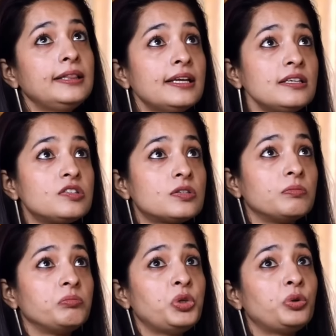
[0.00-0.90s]
and in
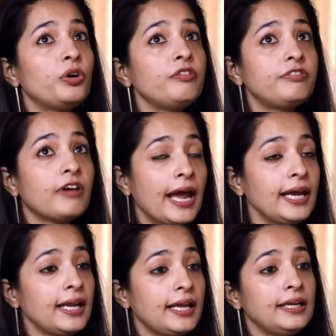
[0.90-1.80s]
this you don't
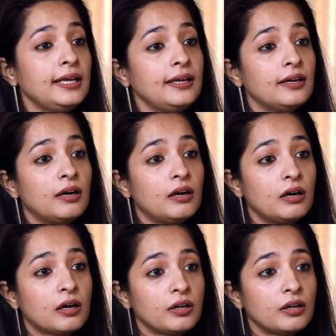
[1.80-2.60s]
find any uh,